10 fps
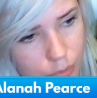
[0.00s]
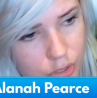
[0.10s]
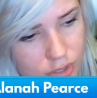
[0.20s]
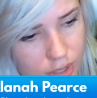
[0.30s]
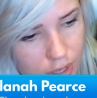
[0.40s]
which
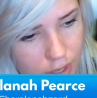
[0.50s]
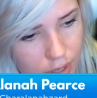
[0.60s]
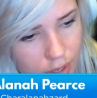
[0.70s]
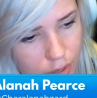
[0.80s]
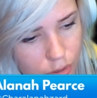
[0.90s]
is
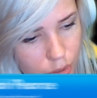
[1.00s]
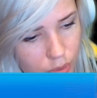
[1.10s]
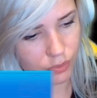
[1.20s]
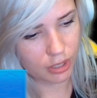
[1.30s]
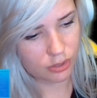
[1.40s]
an
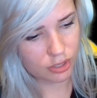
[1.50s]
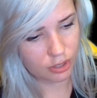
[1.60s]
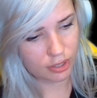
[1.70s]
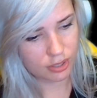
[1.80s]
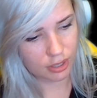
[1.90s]
ongoing video
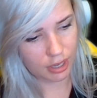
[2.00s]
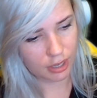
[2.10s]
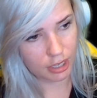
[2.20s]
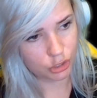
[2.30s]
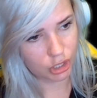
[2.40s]
series and
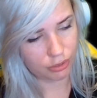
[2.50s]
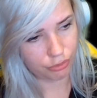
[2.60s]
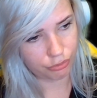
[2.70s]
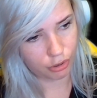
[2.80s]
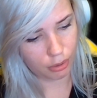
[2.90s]
initiative
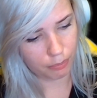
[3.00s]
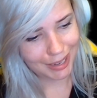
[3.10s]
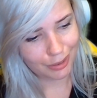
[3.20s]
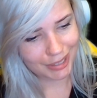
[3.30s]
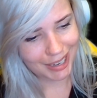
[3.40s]
from
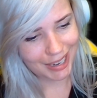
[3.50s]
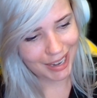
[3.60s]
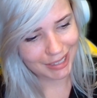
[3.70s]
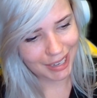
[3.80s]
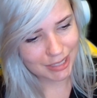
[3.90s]
Cloud9
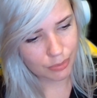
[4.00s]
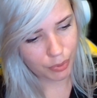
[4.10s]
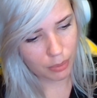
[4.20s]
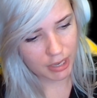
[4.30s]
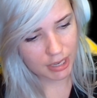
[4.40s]
and Kaiser
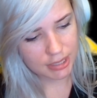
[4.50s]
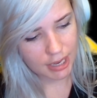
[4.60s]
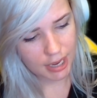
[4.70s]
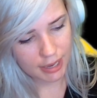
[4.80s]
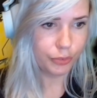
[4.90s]

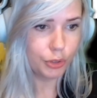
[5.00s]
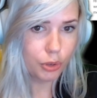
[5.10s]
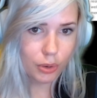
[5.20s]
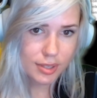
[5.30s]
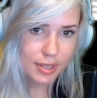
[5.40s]
Permanente. If you
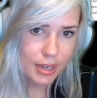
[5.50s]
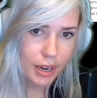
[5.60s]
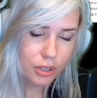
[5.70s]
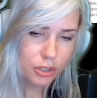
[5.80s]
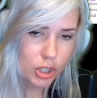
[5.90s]
go to
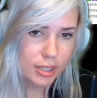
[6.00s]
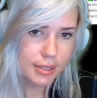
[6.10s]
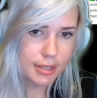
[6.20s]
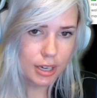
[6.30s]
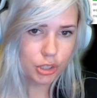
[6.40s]

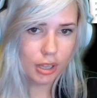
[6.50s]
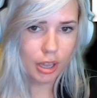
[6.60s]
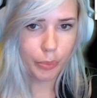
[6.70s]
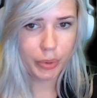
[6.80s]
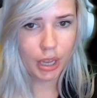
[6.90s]

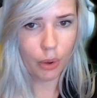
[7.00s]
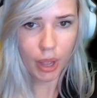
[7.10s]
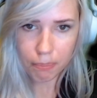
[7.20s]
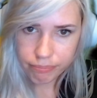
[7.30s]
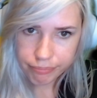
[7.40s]

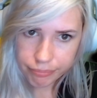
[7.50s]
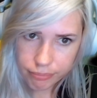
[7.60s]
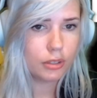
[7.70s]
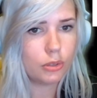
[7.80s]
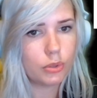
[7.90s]
c9.gg/AlanaPOM,
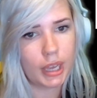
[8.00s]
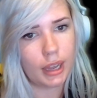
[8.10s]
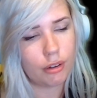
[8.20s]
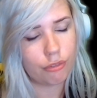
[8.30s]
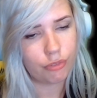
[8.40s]
you
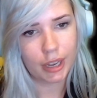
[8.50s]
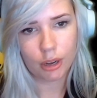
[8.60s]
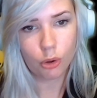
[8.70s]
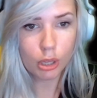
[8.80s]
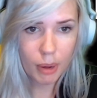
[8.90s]
can find
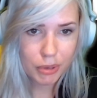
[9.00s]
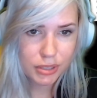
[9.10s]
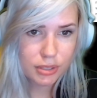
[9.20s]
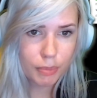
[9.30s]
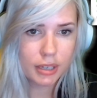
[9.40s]
out all about
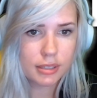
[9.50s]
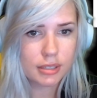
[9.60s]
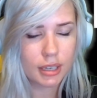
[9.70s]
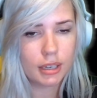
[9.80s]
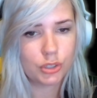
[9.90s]
Presence of Mind. It's a
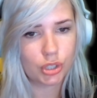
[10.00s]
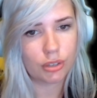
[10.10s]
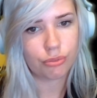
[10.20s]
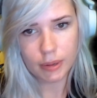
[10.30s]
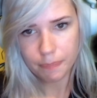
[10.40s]
key initiative
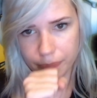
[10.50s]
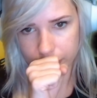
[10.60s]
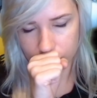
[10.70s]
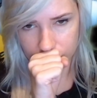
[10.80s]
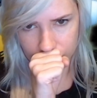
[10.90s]

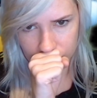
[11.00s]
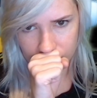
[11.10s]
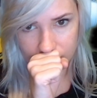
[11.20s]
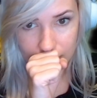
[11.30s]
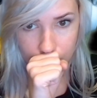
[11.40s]
to reduce
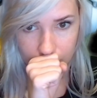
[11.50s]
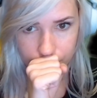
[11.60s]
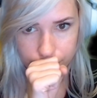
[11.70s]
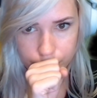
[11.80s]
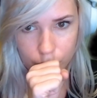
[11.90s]
stigma,
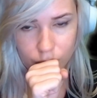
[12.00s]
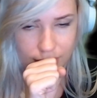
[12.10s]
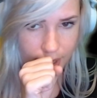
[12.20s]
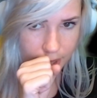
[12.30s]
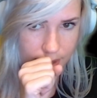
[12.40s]
build
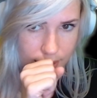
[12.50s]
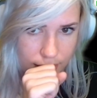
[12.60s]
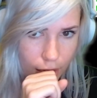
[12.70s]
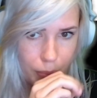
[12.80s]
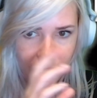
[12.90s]
resilience,
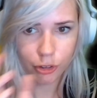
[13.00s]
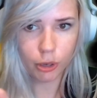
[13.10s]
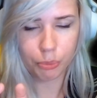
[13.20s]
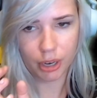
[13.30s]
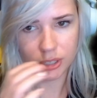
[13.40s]
help
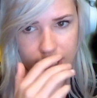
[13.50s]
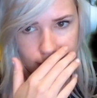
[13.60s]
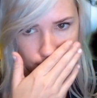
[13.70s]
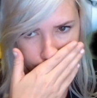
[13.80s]
everyone prioritize